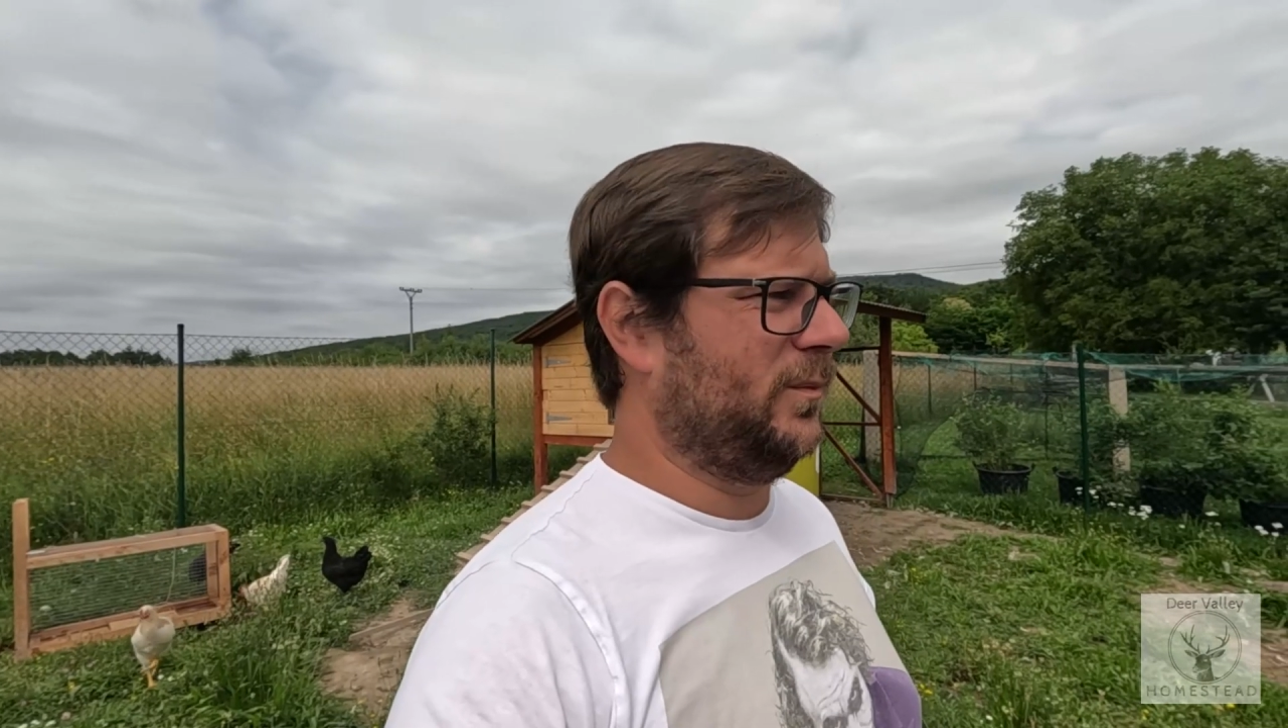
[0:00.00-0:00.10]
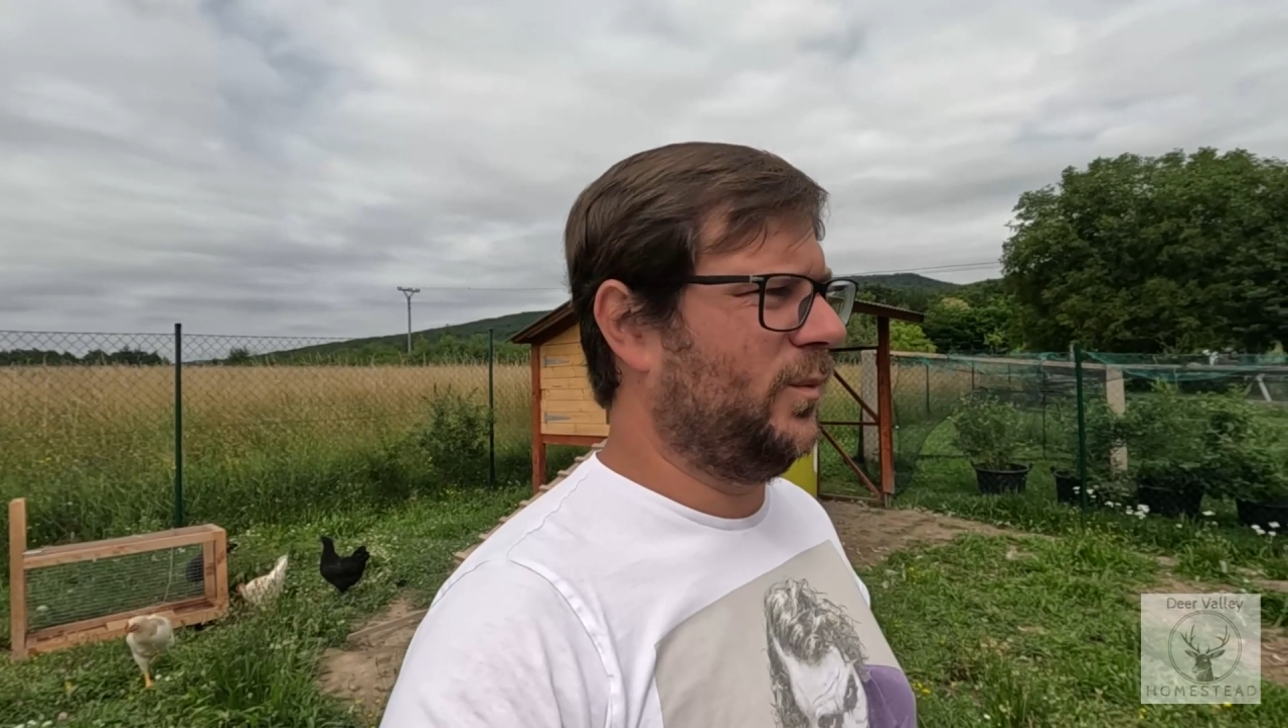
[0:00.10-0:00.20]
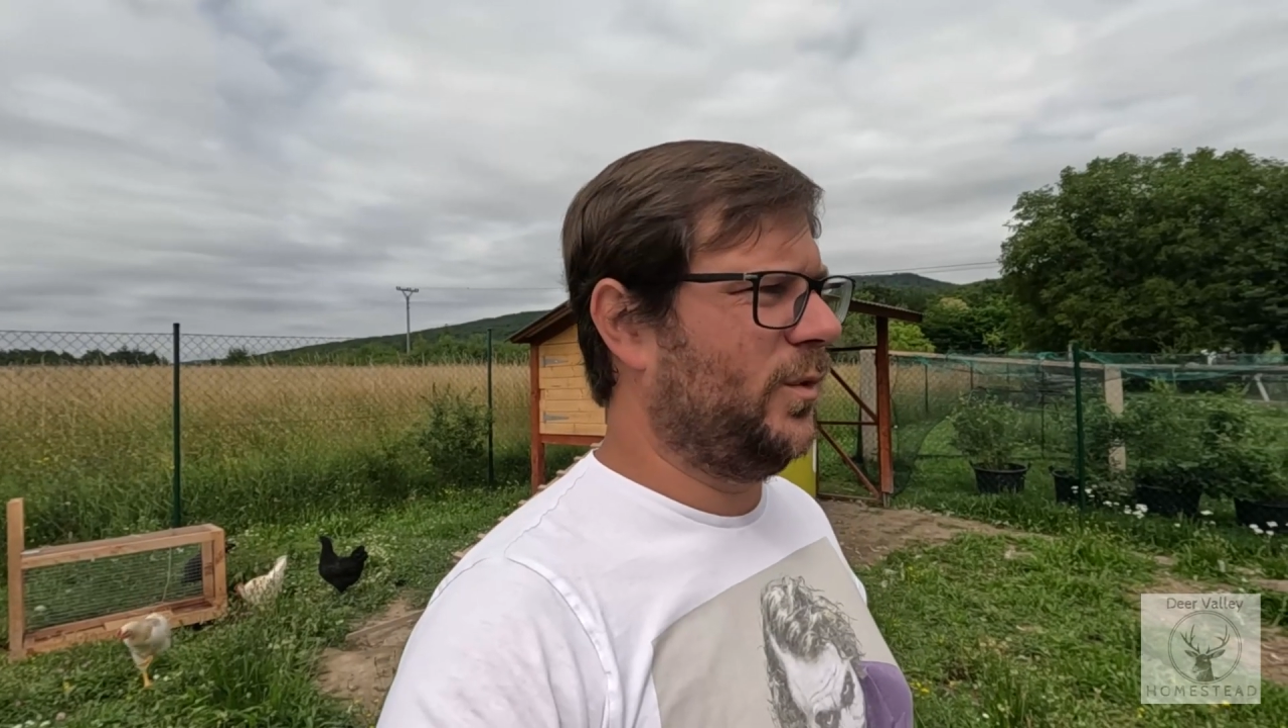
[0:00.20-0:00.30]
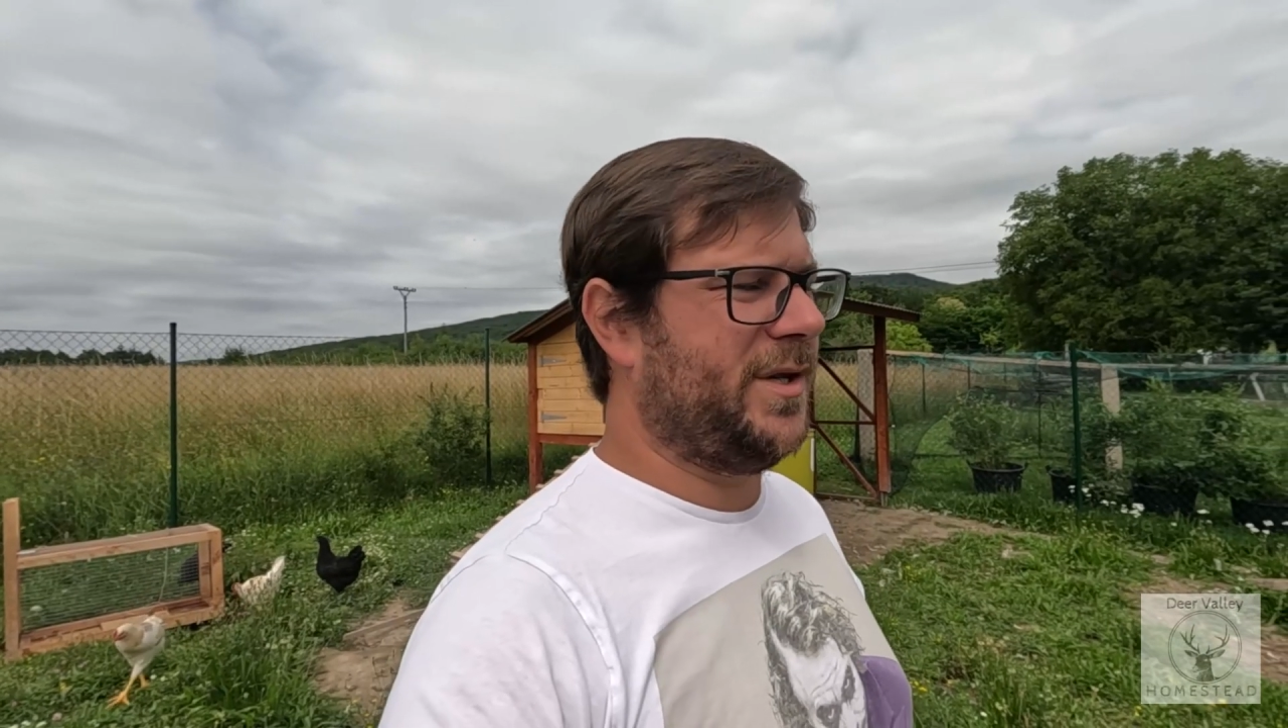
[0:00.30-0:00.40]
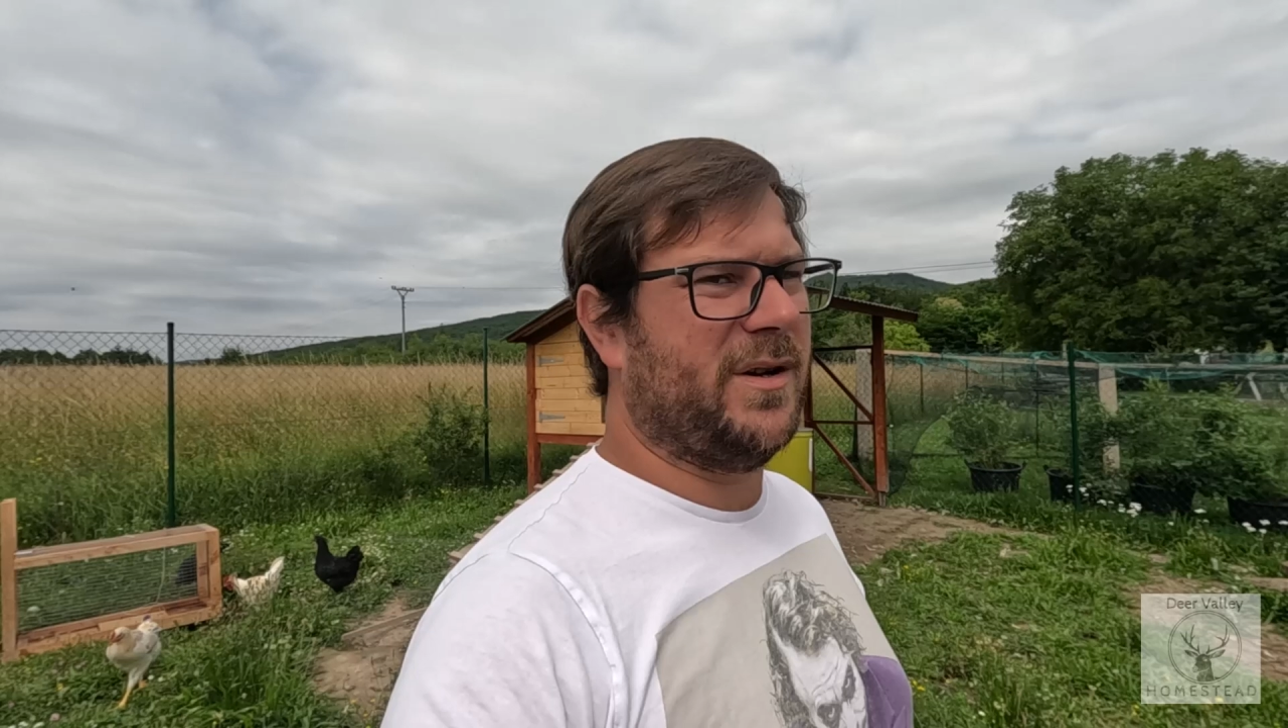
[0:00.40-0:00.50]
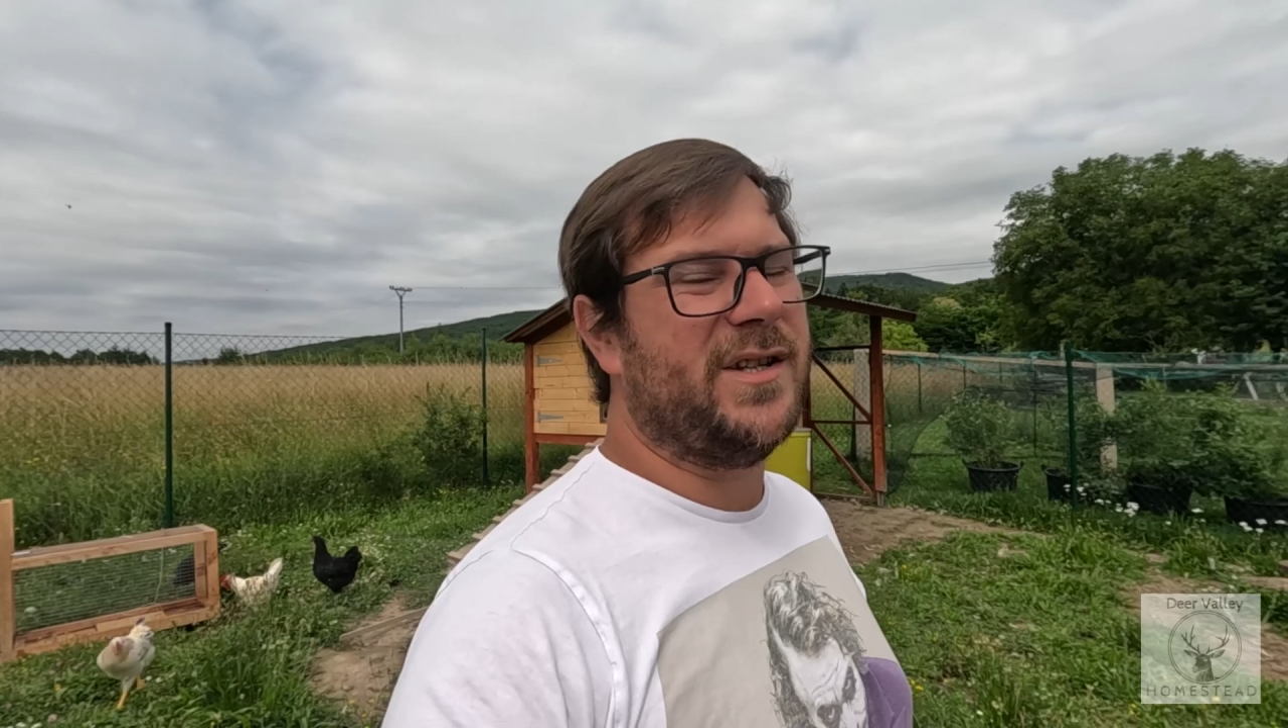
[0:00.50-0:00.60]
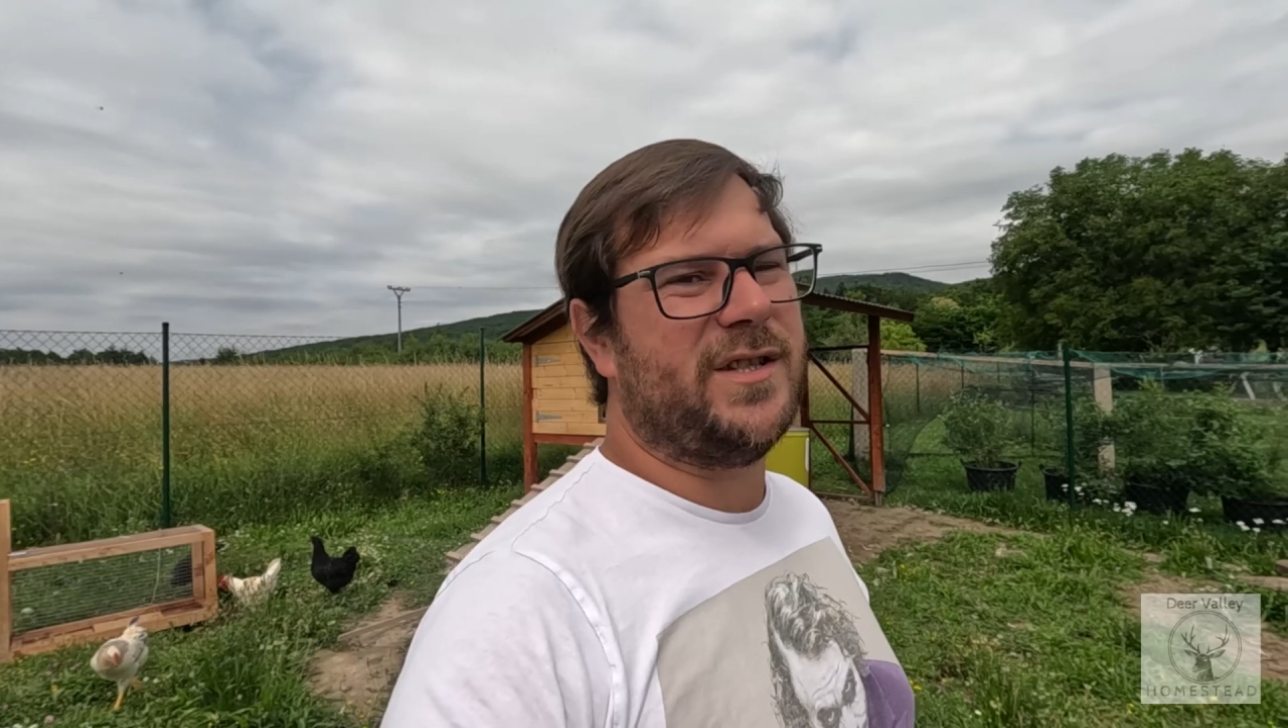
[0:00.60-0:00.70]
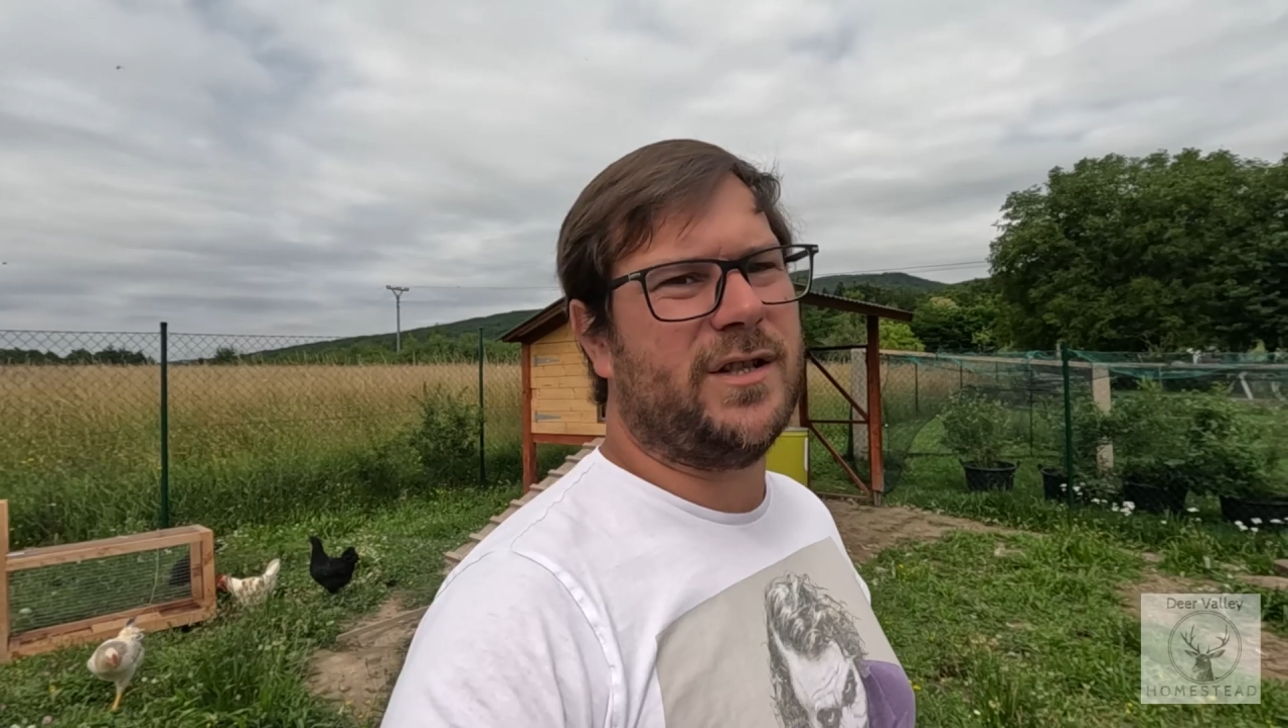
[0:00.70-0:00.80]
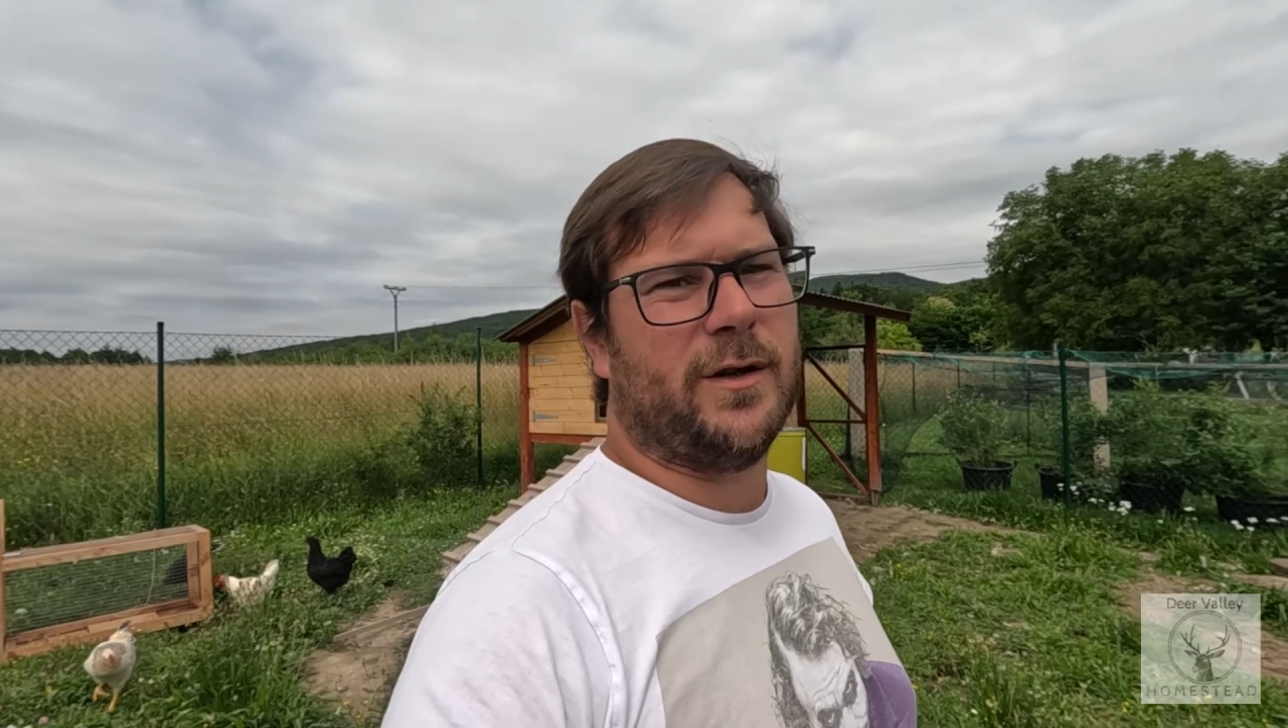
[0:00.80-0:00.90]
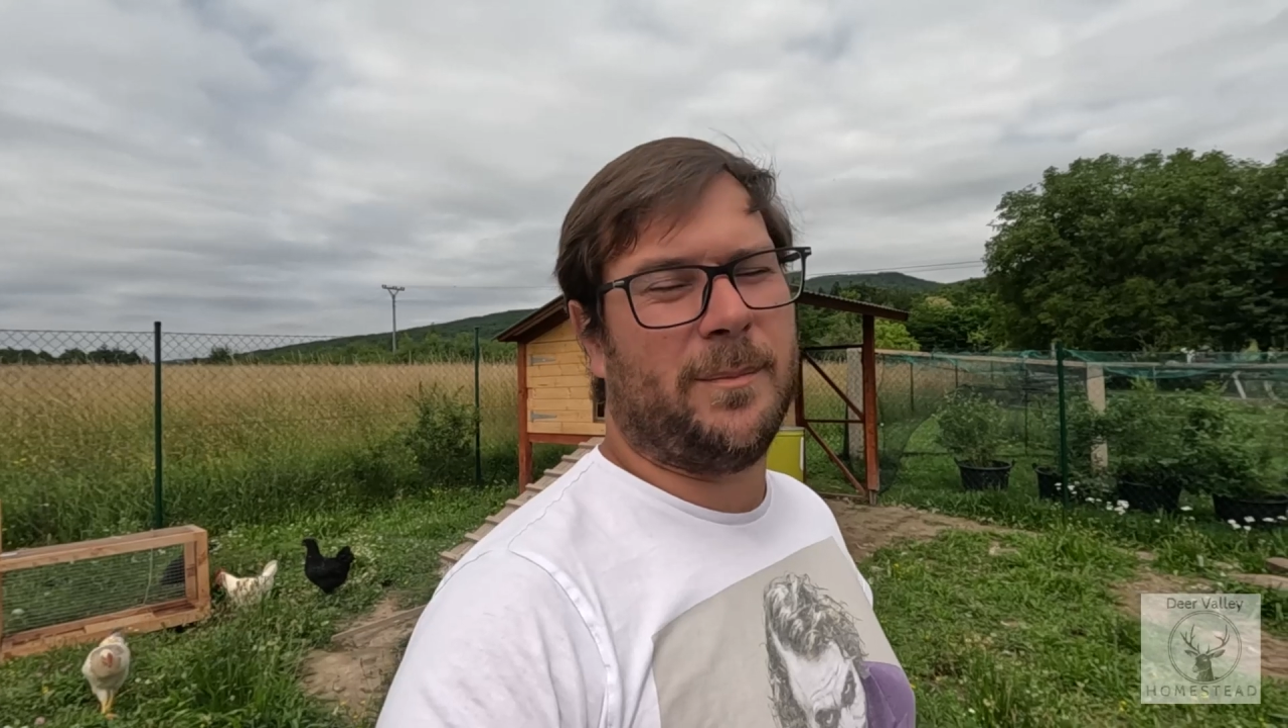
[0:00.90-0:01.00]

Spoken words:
What do I do